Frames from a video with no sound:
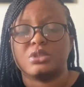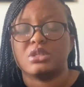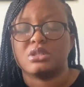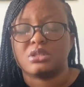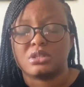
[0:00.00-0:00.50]

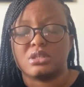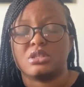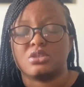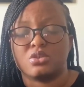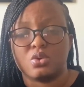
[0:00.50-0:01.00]
it
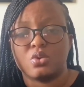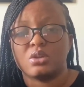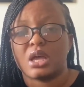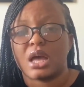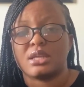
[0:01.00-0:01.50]
is
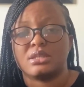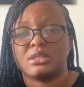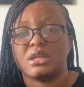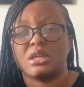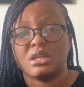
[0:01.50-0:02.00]
known as
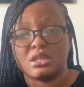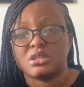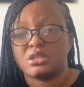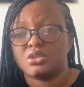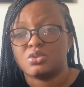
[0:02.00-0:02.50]
the in
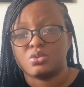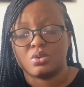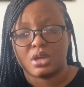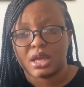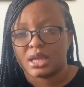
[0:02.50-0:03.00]
situ
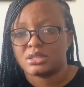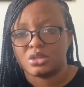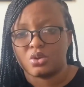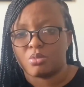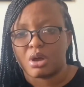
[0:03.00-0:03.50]

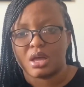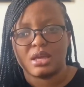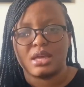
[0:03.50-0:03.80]
carcinoma.